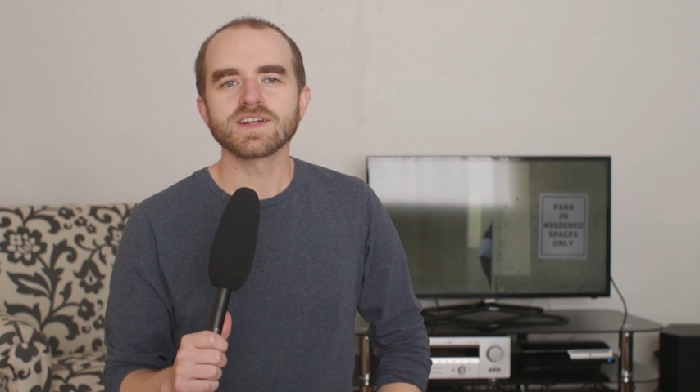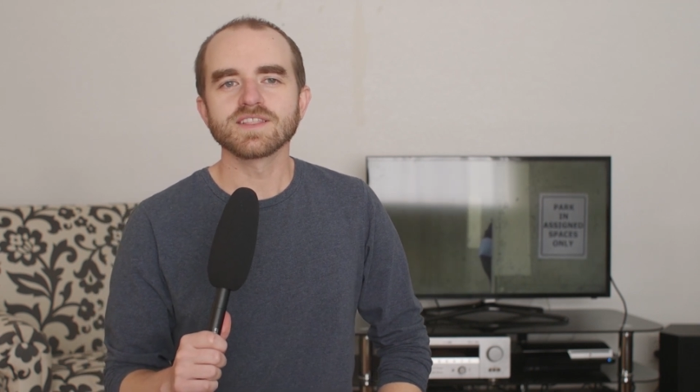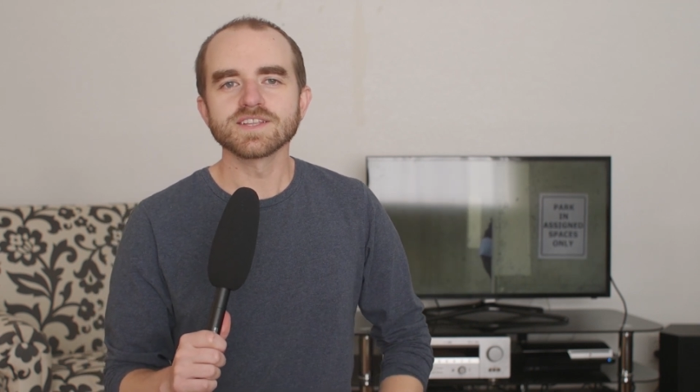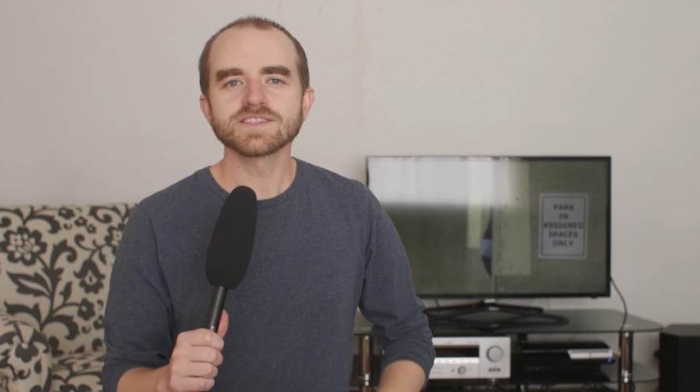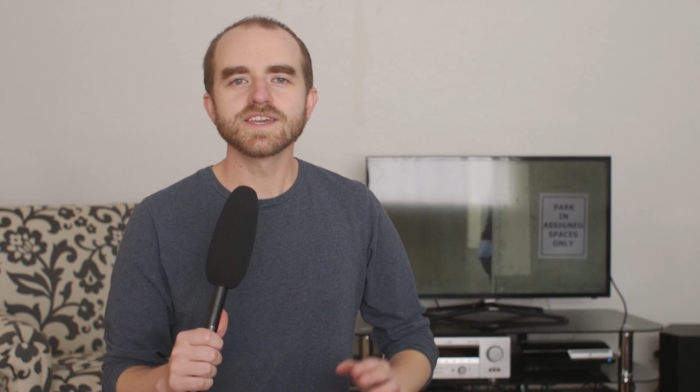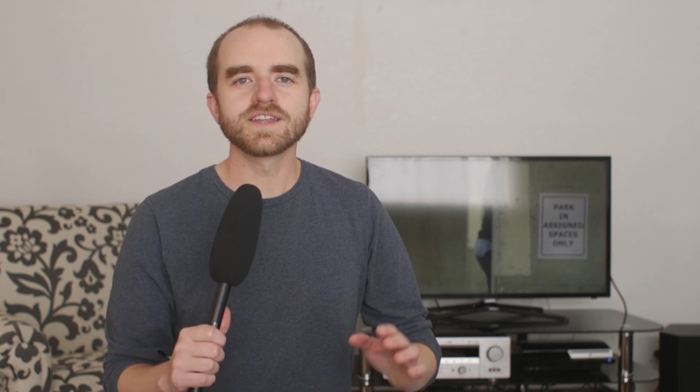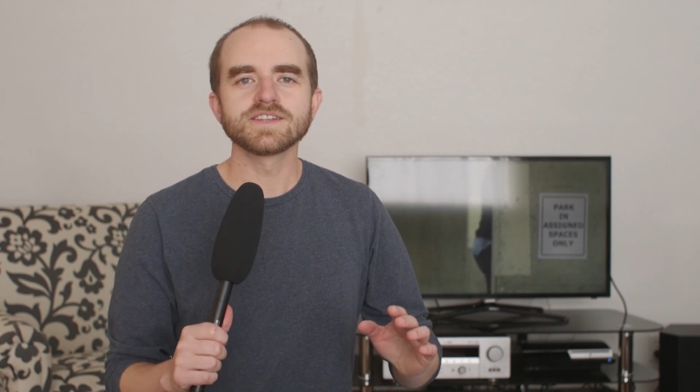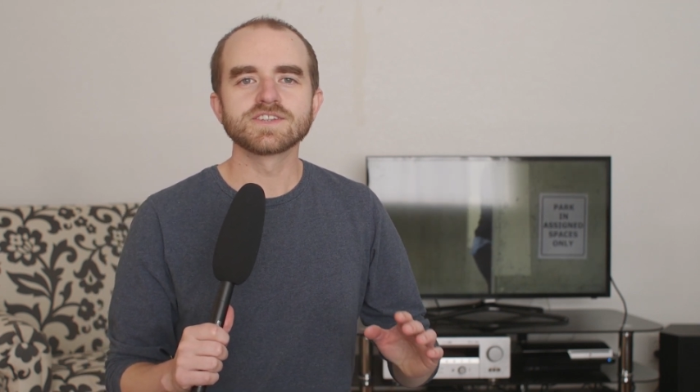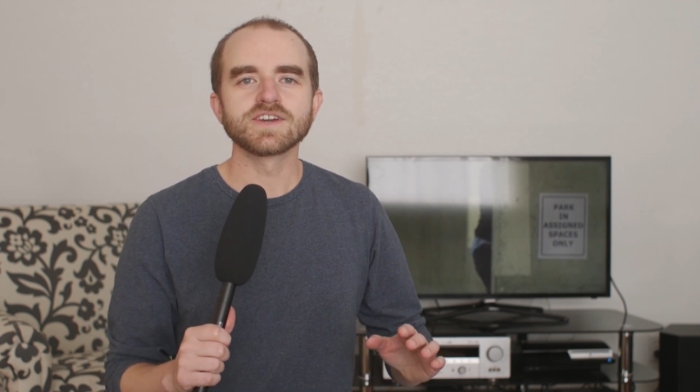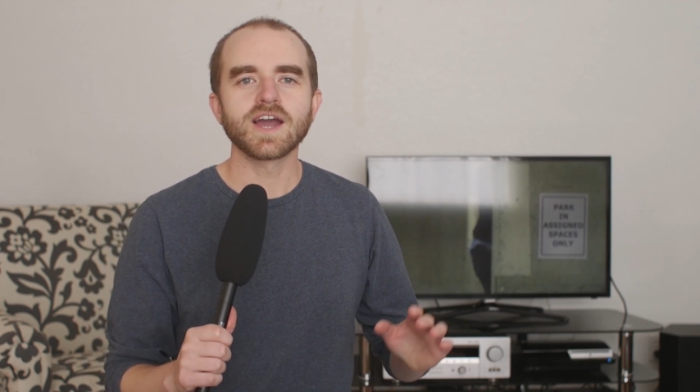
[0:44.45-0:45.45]
let's get
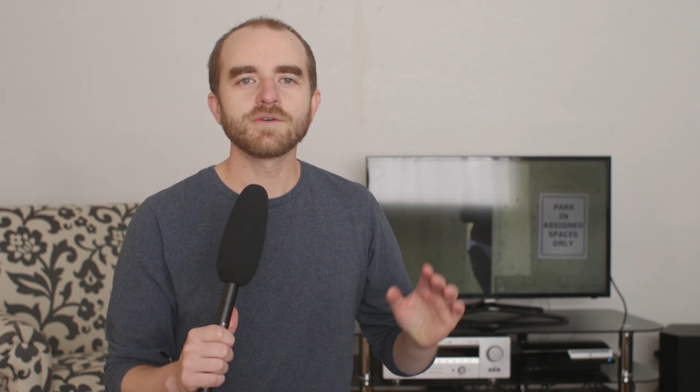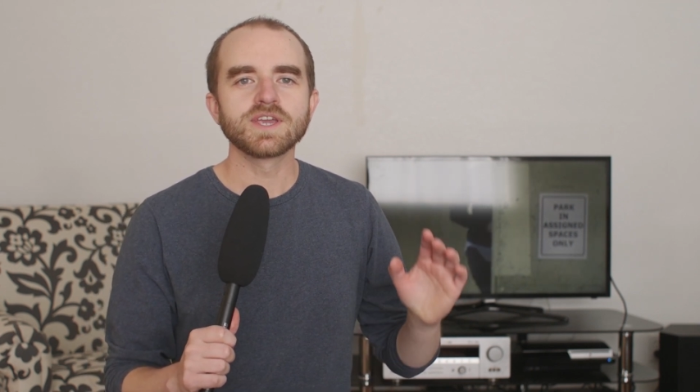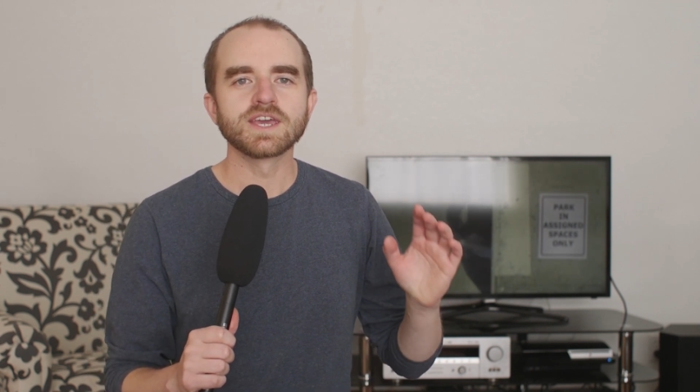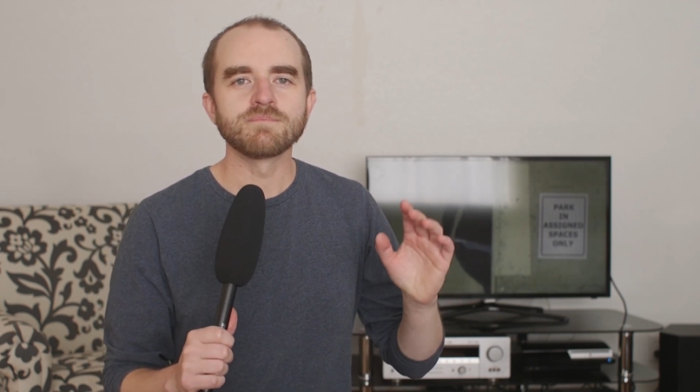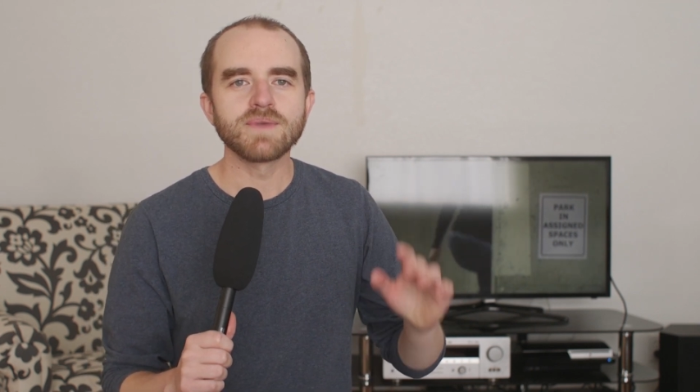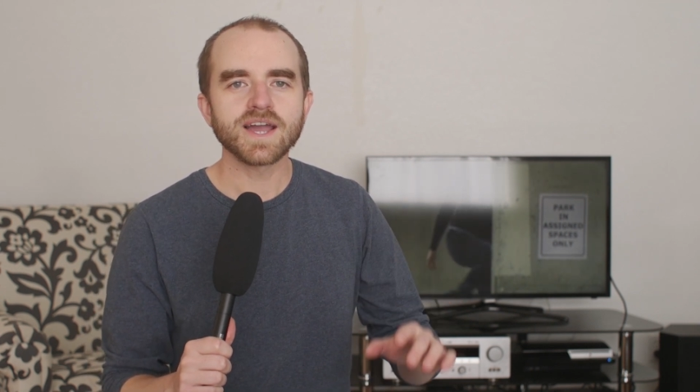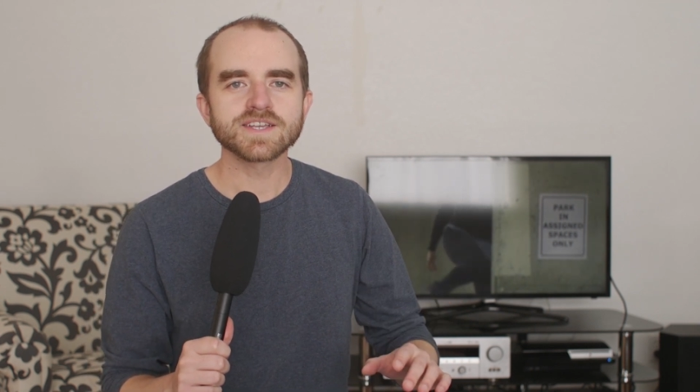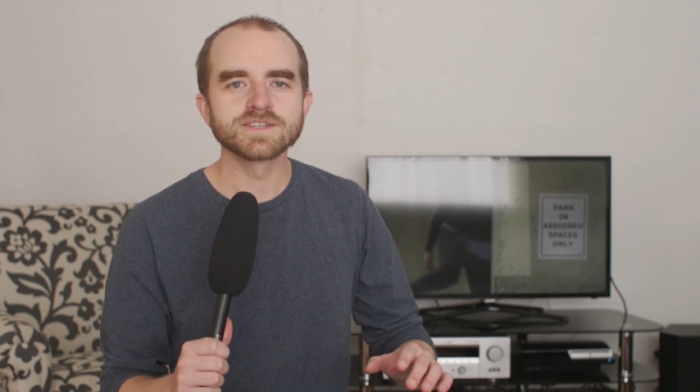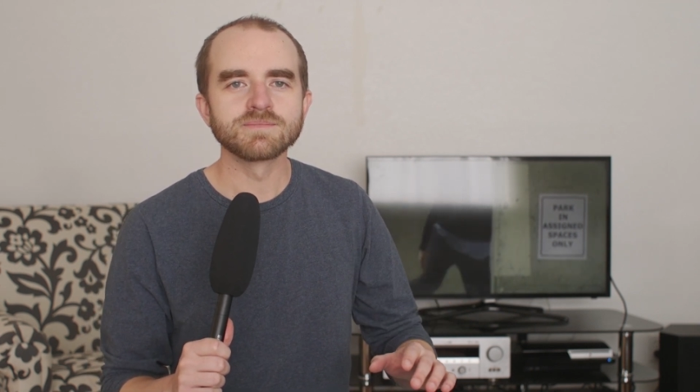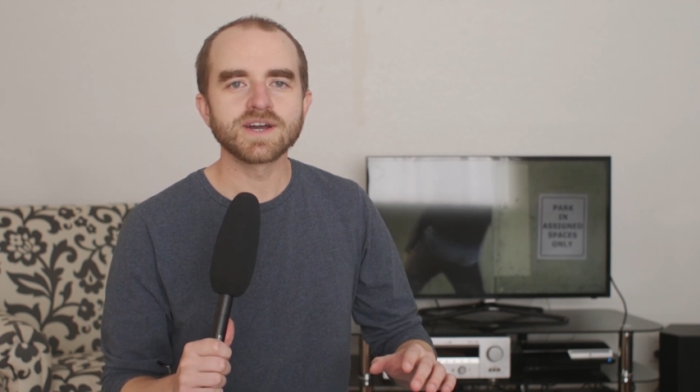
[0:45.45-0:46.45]
into how we can
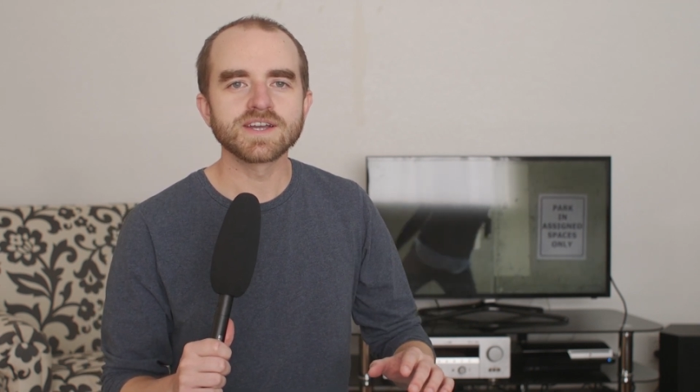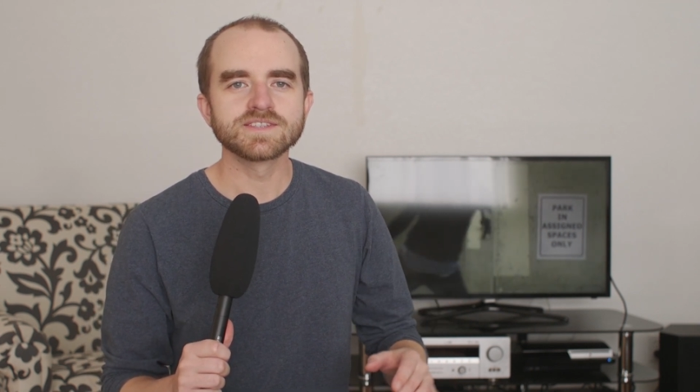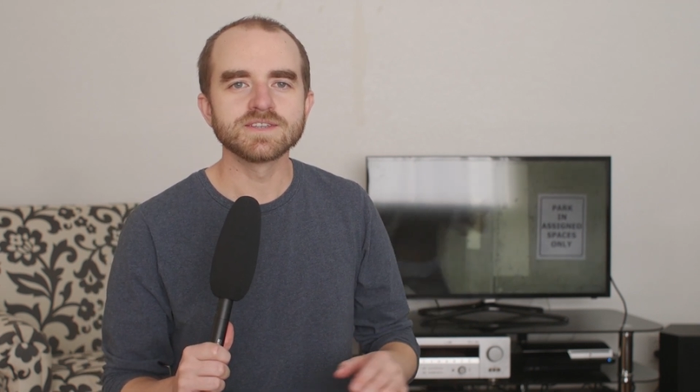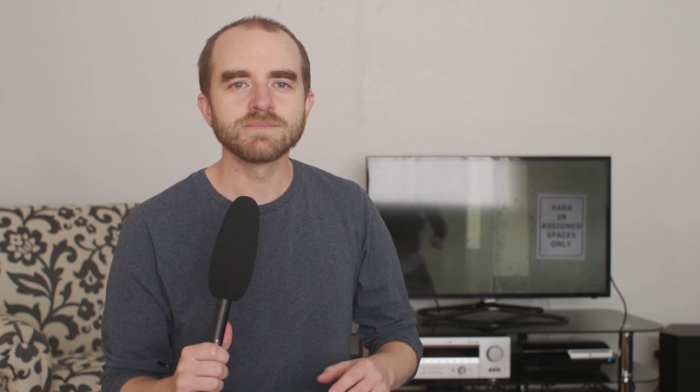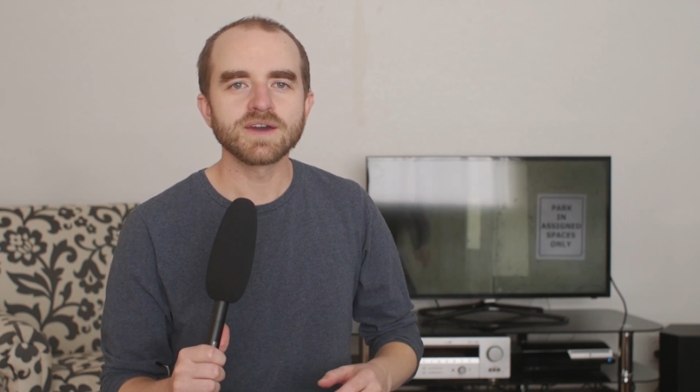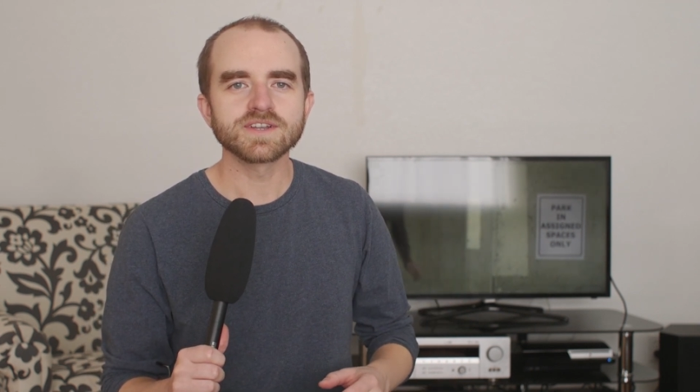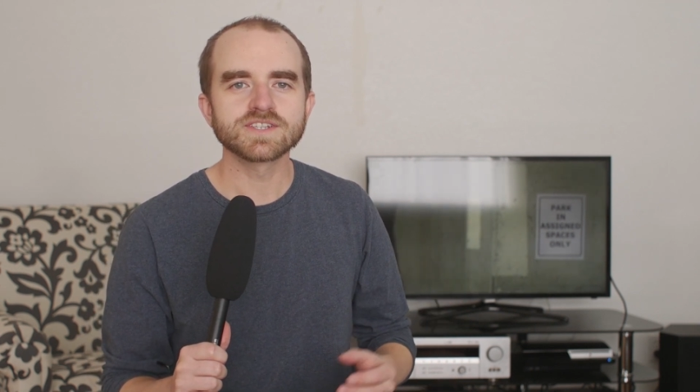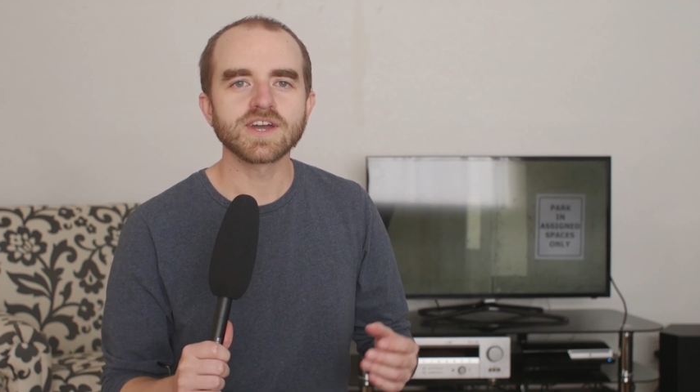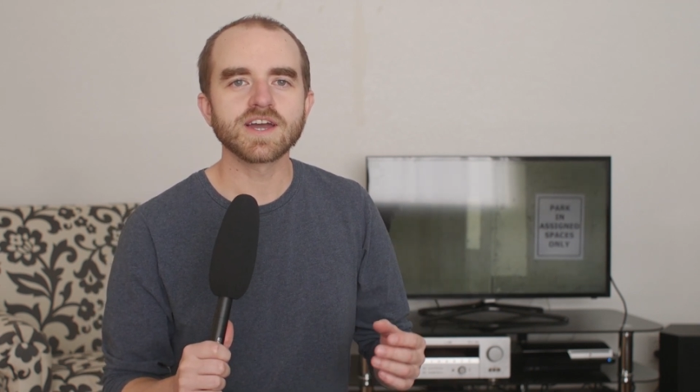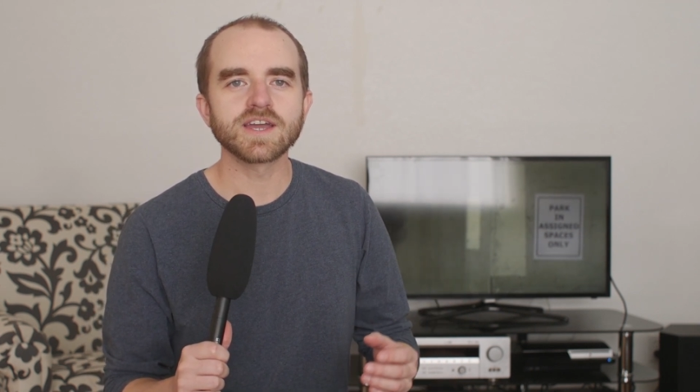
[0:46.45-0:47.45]
maximize the amount of
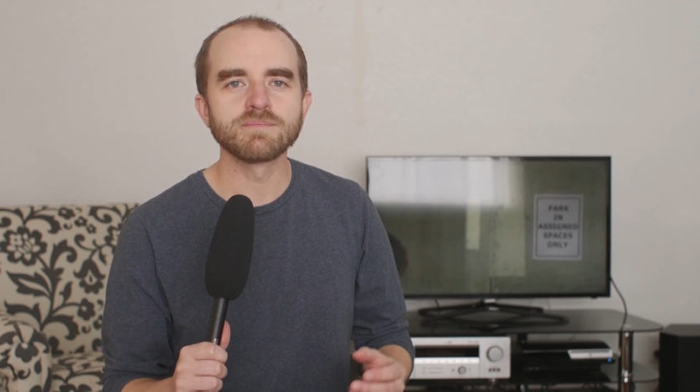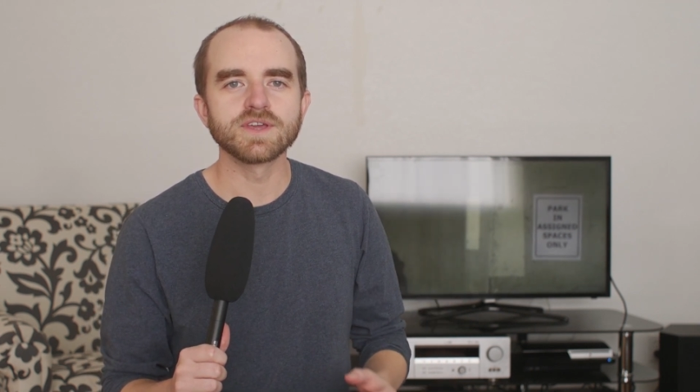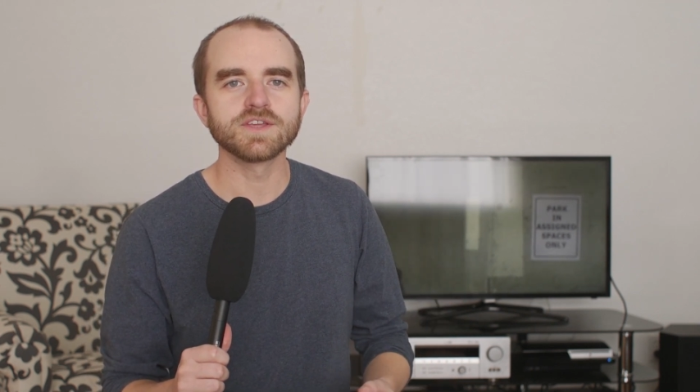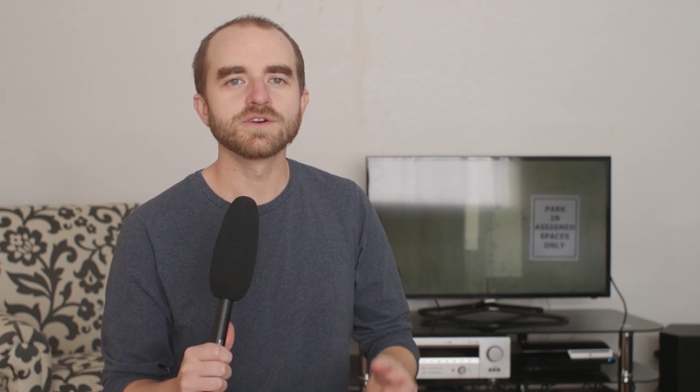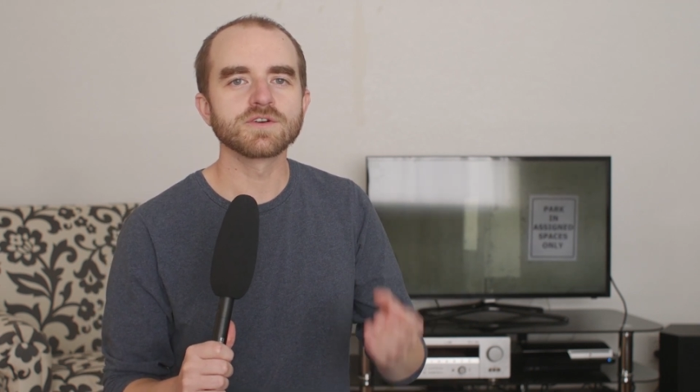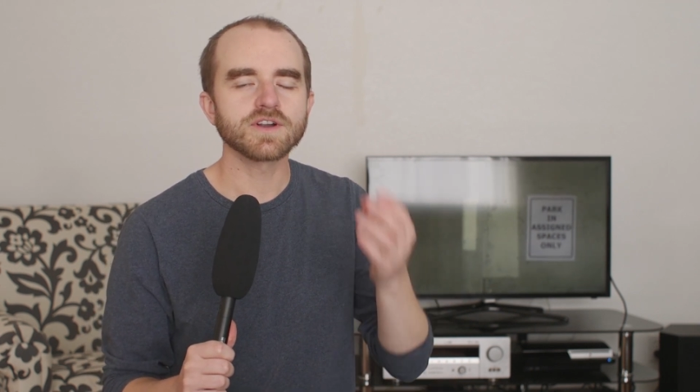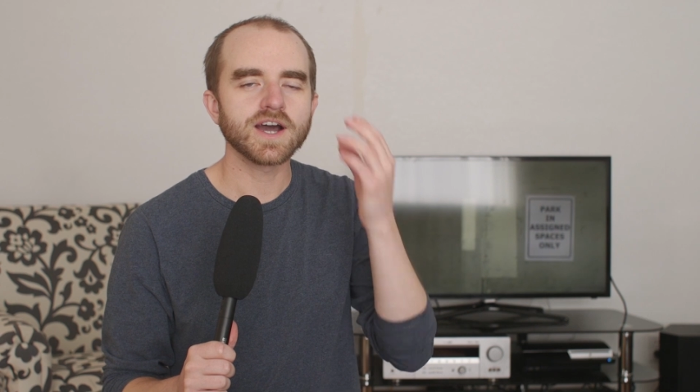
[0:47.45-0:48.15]
time that your